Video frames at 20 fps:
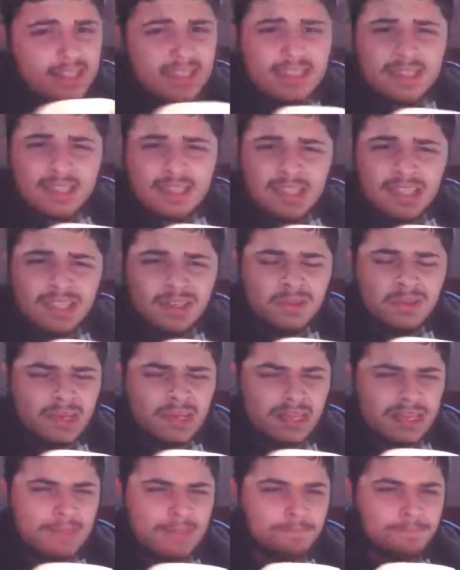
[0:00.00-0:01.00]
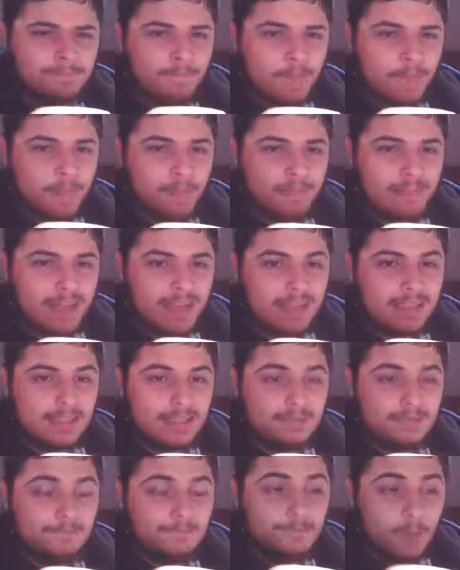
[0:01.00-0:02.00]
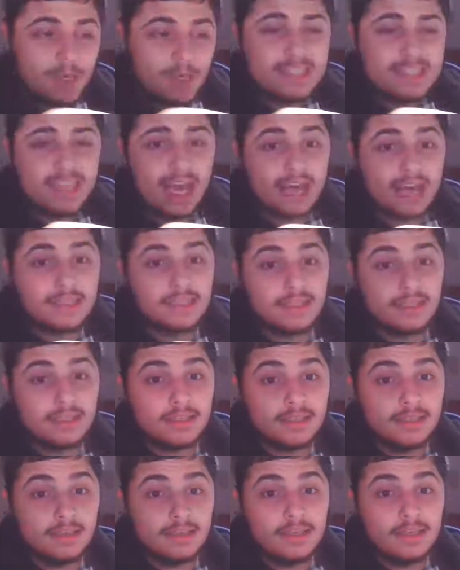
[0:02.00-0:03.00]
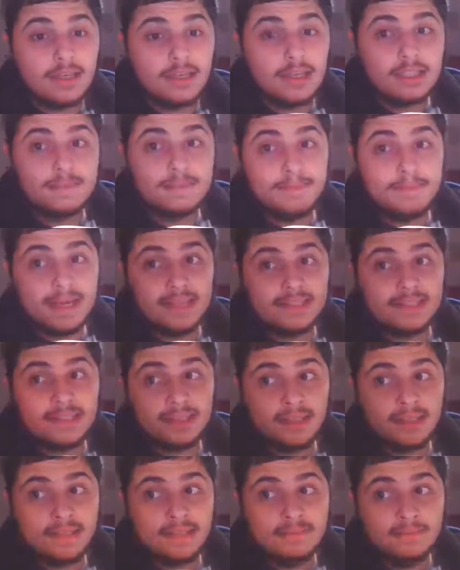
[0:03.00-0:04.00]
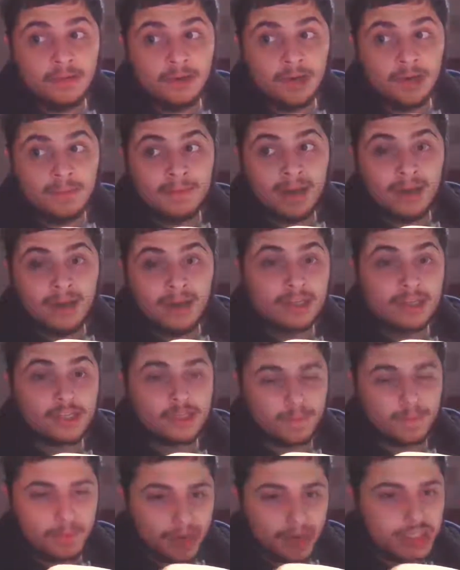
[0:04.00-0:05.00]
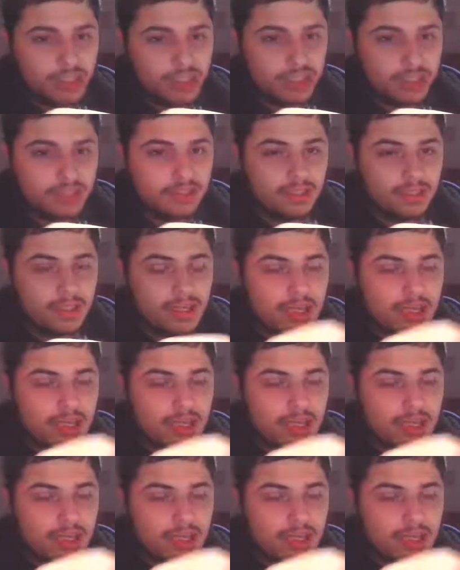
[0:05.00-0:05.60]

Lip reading: isn't no voice acting. It's basically more about expression,